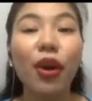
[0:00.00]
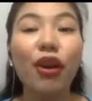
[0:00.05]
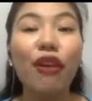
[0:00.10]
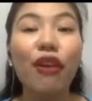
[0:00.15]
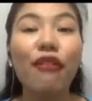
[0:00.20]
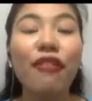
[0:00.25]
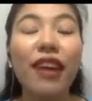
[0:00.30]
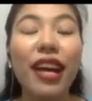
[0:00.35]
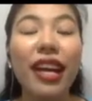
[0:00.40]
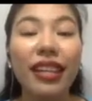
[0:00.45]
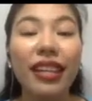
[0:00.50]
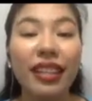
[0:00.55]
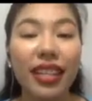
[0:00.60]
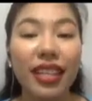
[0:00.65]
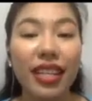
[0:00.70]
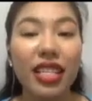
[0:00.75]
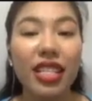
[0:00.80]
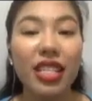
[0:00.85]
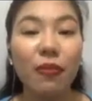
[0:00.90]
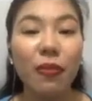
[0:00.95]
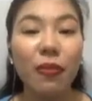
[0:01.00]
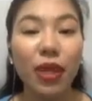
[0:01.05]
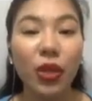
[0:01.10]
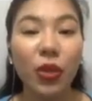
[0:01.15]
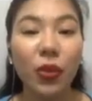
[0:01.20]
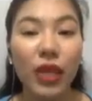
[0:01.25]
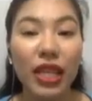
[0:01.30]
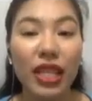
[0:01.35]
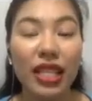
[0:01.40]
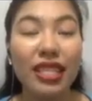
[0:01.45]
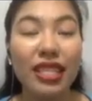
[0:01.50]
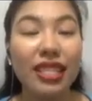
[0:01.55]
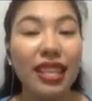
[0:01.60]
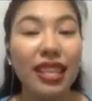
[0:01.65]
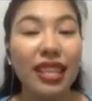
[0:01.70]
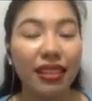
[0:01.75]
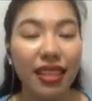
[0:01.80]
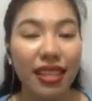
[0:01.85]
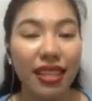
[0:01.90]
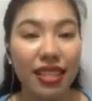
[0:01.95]
of ideas between
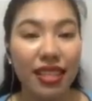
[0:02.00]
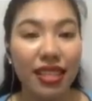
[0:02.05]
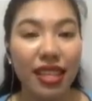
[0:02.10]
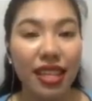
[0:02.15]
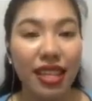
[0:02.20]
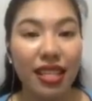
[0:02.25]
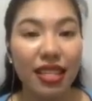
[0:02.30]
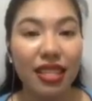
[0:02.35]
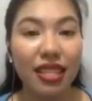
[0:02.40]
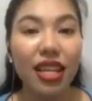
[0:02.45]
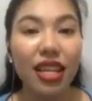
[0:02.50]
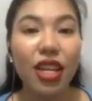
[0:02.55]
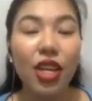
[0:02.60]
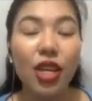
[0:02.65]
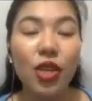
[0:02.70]
sentences.